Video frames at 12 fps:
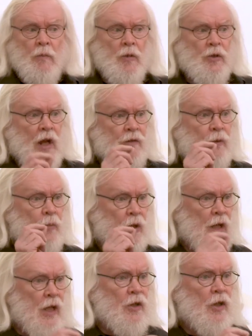but you have to
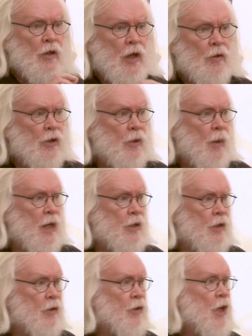put into those
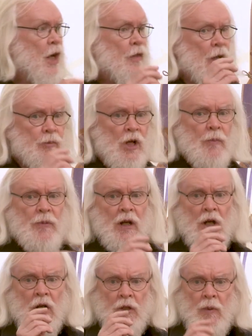equations the
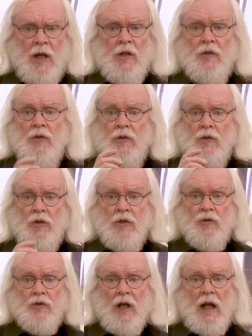appropriate equations to
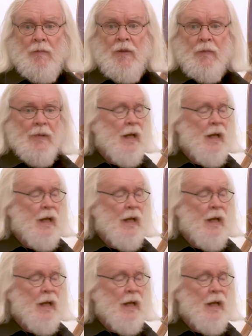describe the